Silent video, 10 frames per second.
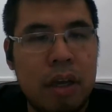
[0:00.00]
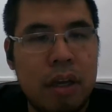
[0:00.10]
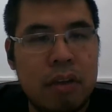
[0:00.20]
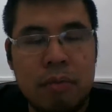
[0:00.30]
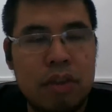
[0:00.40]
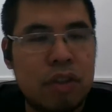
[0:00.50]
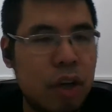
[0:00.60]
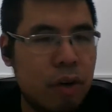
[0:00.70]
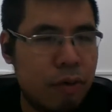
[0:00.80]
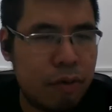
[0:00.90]
so I'm just
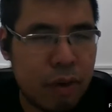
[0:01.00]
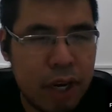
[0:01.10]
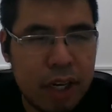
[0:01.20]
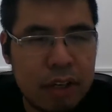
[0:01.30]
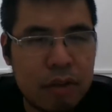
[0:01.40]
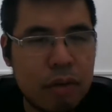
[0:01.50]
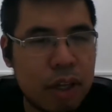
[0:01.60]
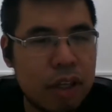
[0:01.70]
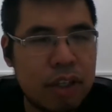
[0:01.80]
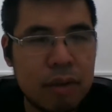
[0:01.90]
going to read
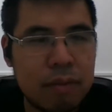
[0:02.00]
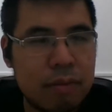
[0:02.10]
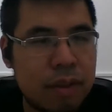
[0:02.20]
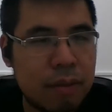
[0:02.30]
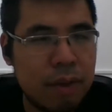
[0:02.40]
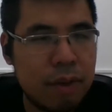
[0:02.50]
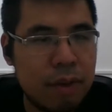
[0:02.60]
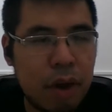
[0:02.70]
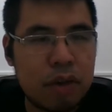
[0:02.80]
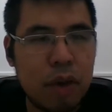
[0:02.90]
quickly some
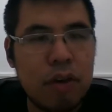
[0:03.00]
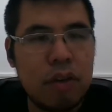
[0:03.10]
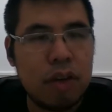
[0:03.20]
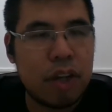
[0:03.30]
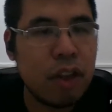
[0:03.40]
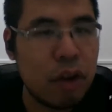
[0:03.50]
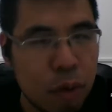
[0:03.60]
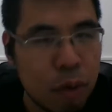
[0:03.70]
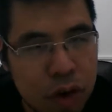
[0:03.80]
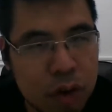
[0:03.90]
different parts. So under the London
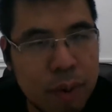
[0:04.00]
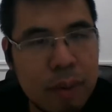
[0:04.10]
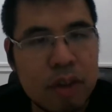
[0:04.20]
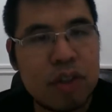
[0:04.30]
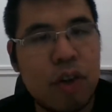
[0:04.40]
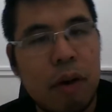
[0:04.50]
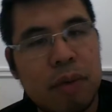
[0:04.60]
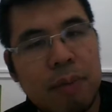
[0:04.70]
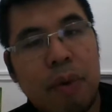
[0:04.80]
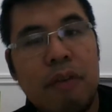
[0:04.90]
rule, you'll be able to
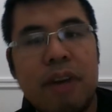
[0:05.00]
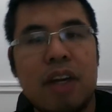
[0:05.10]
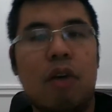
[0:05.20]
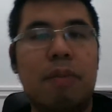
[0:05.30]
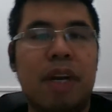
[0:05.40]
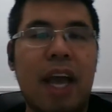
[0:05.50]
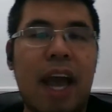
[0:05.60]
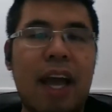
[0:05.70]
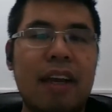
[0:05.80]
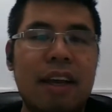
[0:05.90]
sculpt a perfect opening
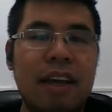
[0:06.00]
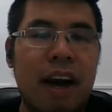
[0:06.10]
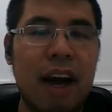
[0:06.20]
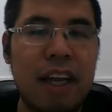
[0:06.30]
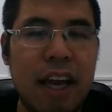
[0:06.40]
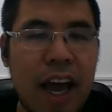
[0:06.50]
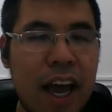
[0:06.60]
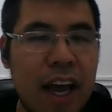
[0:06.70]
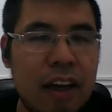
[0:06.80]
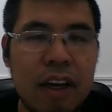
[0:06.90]
hand, i.e. a
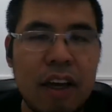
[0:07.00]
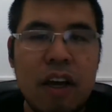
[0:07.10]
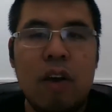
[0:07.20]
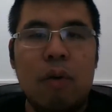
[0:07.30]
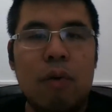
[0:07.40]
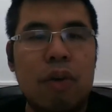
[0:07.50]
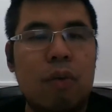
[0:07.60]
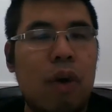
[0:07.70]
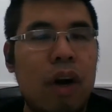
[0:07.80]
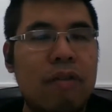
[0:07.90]
hand
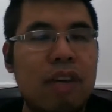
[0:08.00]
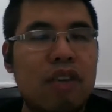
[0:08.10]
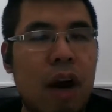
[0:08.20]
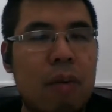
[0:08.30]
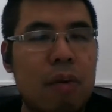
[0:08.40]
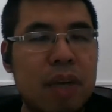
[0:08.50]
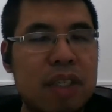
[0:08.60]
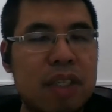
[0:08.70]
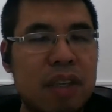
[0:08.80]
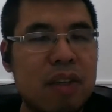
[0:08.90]
with one of each combo
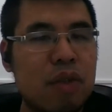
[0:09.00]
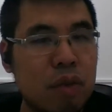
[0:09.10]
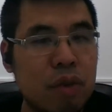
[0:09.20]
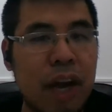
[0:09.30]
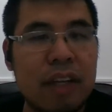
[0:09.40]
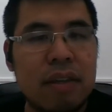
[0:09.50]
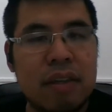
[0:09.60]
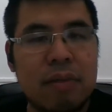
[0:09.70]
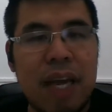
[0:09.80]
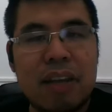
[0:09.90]
piece and at least 2 lands
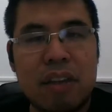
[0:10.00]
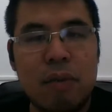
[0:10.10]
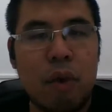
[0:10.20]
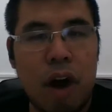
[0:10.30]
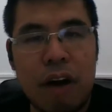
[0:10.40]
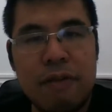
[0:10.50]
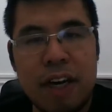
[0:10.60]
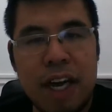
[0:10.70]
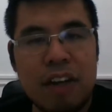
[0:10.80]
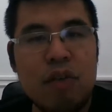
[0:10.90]
substantially more
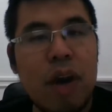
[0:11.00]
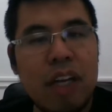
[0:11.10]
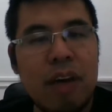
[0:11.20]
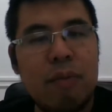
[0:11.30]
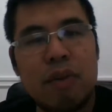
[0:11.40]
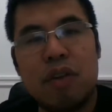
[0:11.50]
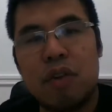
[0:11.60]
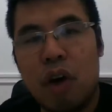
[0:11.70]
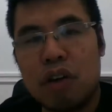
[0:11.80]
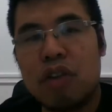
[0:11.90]
often, and you end up with
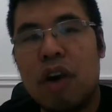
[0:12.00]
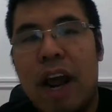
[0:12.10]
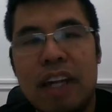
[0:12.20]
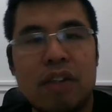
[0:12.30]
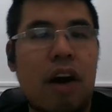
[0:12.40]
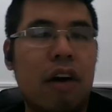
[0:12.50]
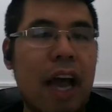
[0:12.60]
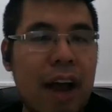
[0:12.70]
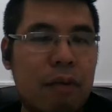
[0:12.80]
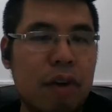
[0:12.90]
larger hands on
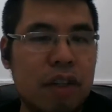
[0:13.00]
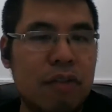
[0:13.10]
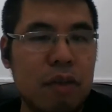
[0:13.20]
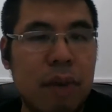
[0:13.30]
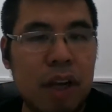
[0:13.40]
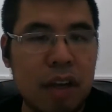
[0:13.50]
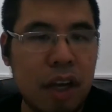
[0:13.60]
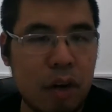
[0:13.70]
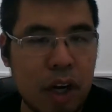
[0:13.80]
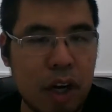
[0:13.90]
average. If you
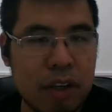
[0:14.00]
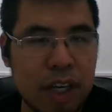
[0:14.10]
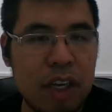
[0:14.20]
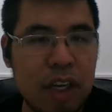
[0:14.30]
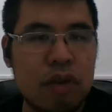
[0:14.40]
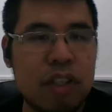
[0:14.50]
mulligan aggressively, you're